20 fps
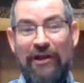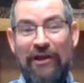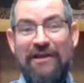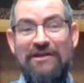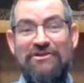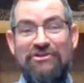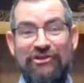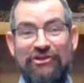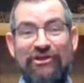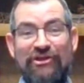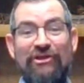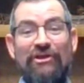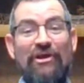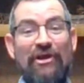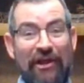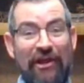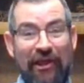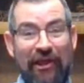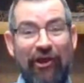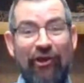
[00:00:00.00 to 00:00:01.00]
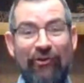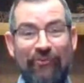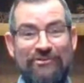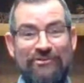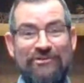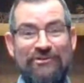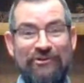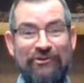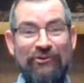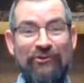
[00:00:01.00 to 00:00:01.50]
collaboration
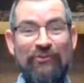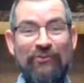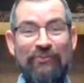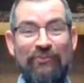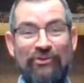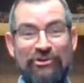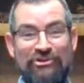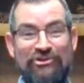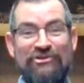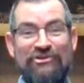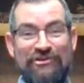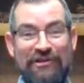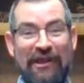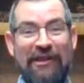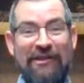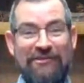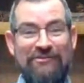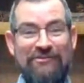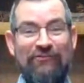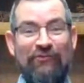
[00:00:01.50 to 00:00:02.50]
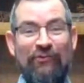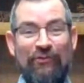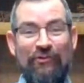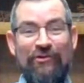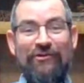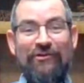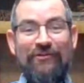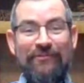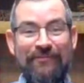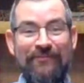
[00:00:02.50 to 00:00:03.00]
helps to push the science forward.